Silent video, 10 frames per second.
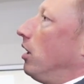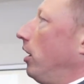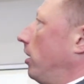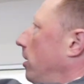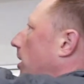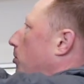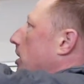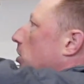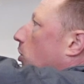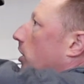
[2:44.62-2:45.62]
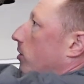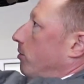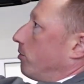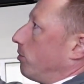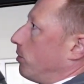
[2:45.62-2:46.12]
And basically,
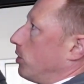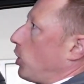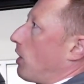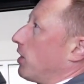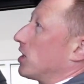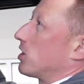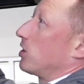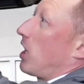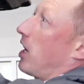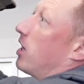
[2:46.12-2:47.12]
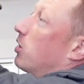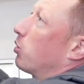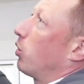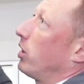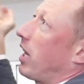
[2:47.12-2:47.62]
you have this
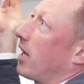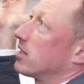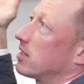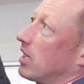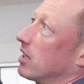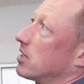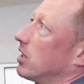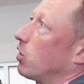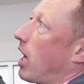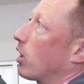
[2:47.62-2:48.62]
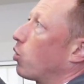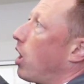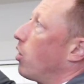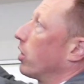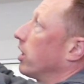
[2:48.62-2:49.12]
really nice stainless steel, high
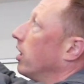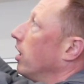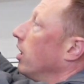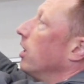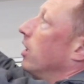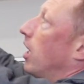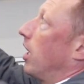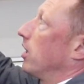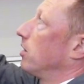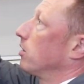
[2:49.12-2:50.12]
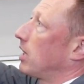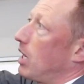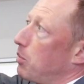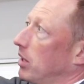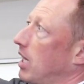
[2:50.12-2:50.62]
quality
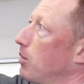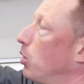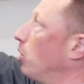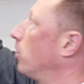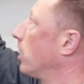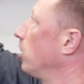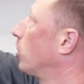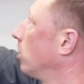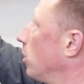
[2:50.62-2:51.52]
camping table that you can